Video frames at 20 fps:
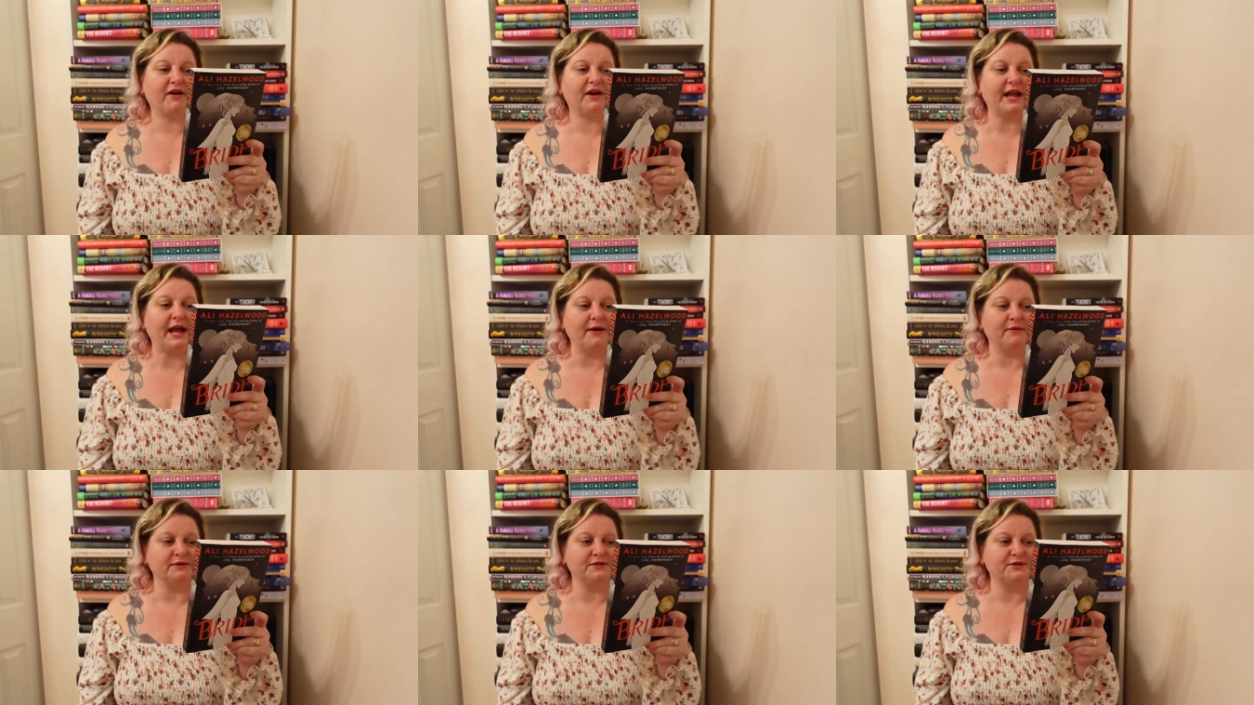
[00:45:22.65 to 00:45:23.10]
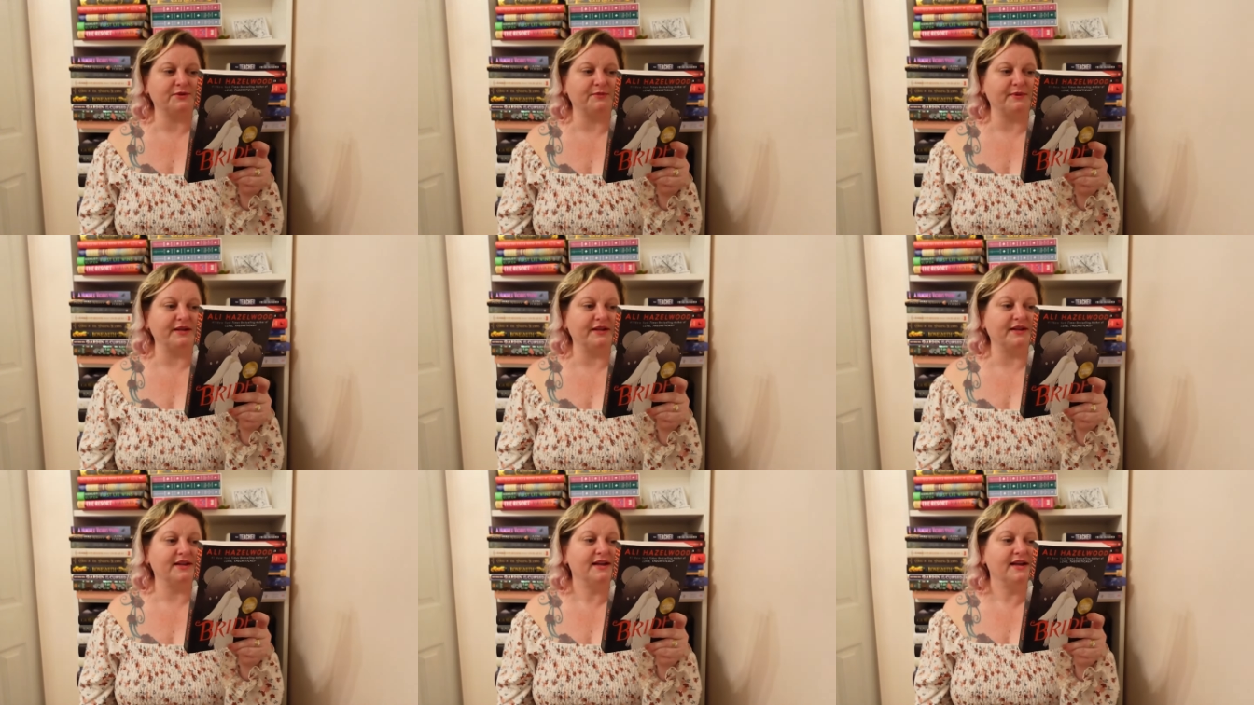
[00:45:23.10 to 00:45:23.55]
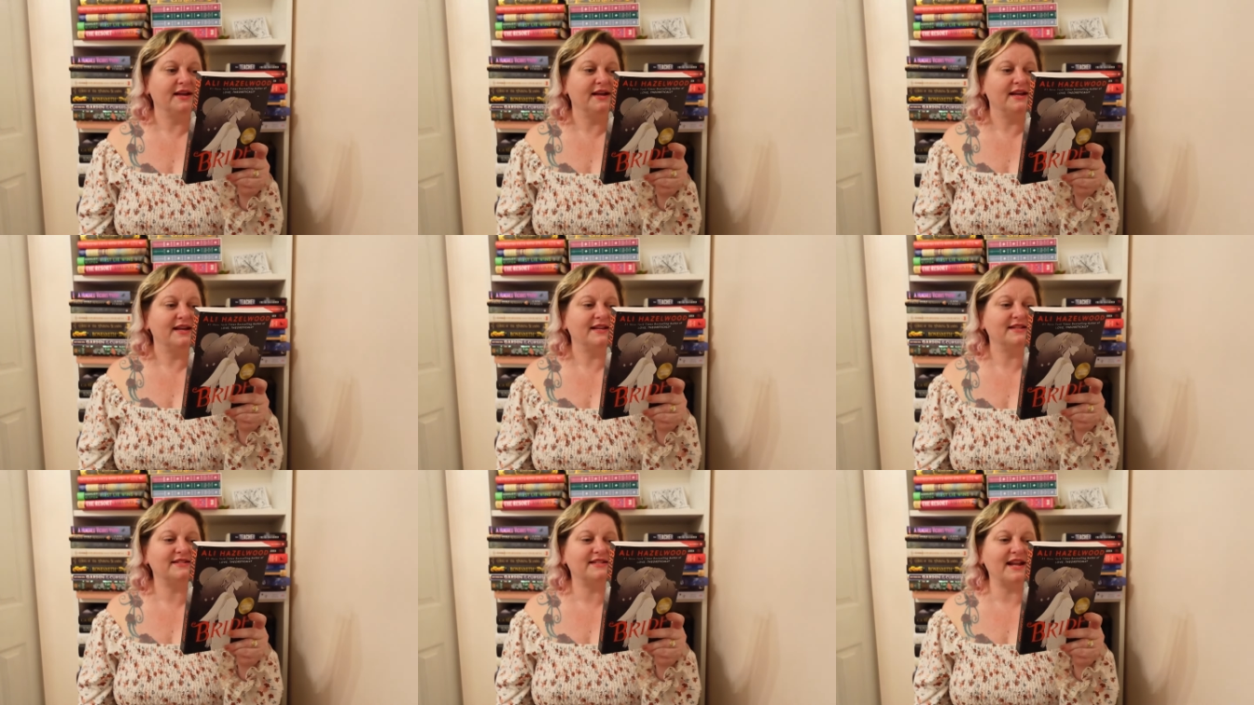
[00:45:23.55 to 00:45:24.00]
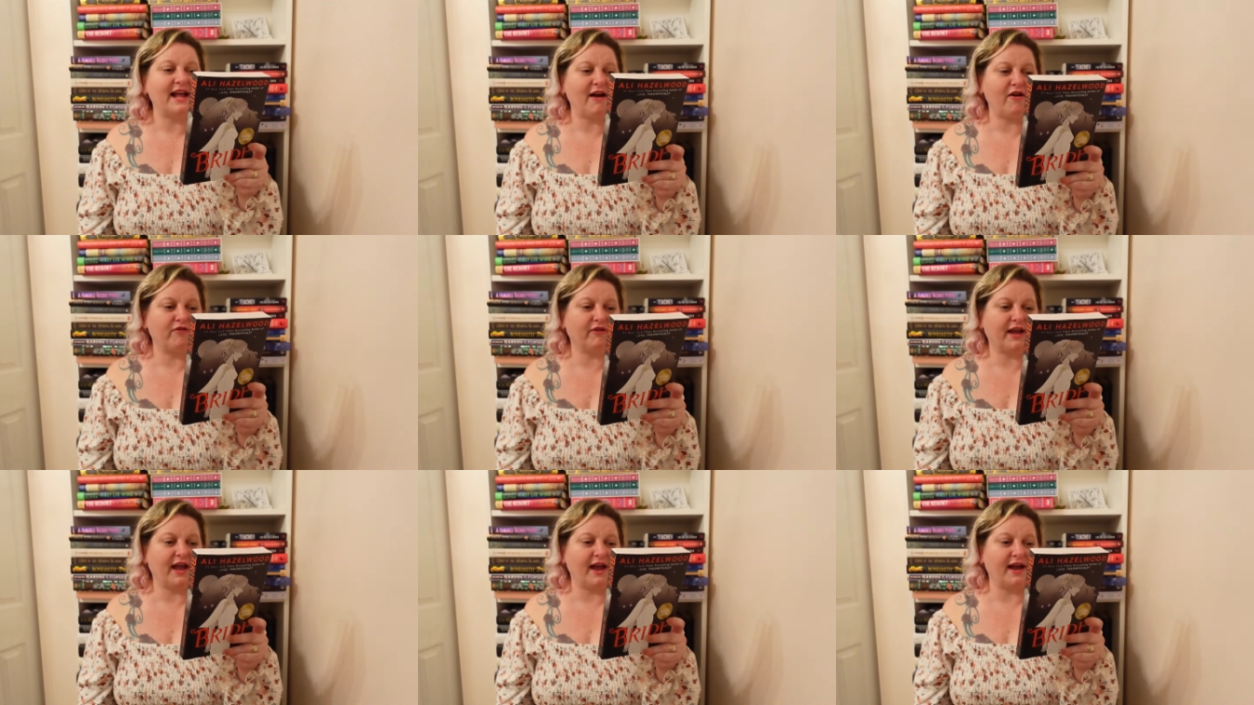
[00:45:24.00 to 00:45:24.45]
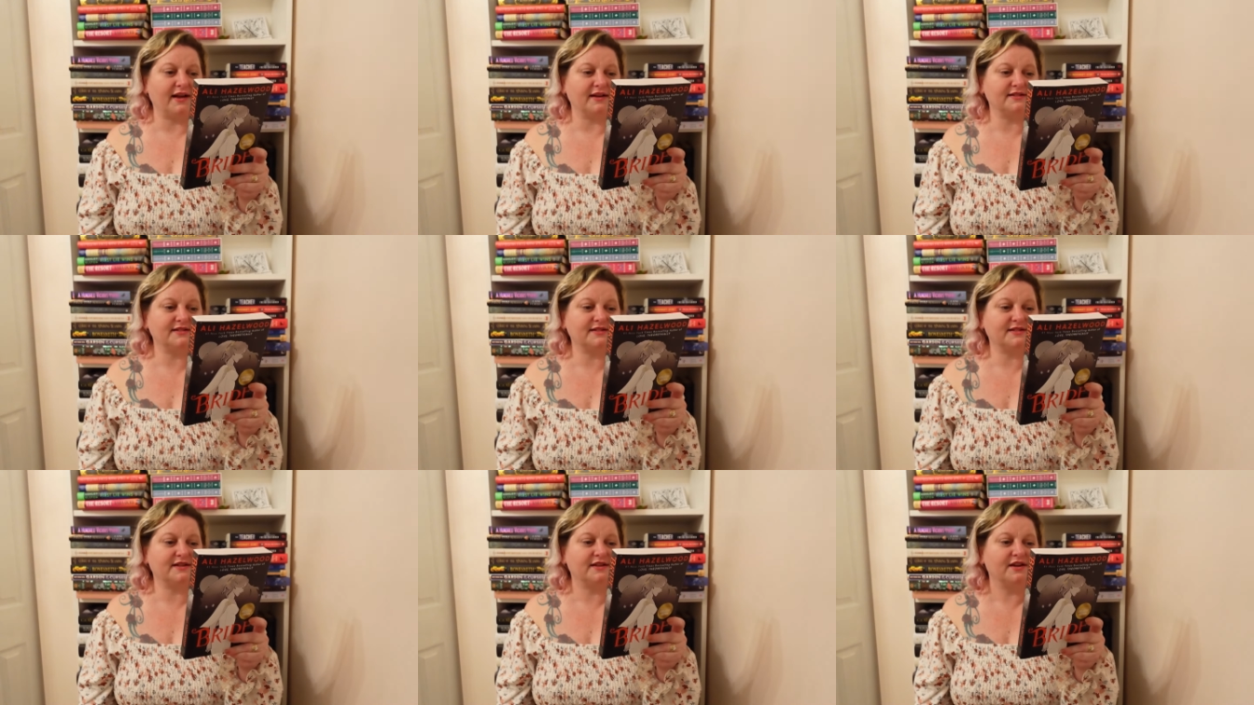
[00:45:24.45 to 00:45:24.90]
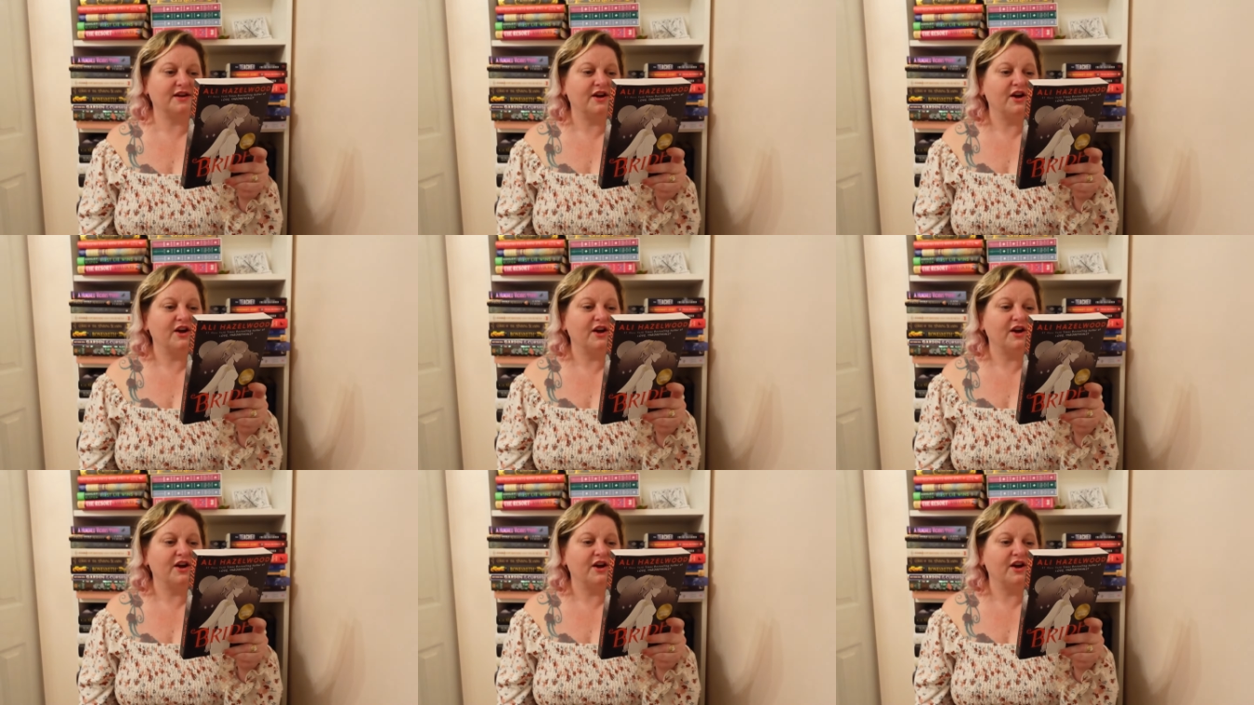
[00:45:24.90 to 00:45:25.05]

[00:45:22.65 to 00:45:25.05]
councilman, is an outcast.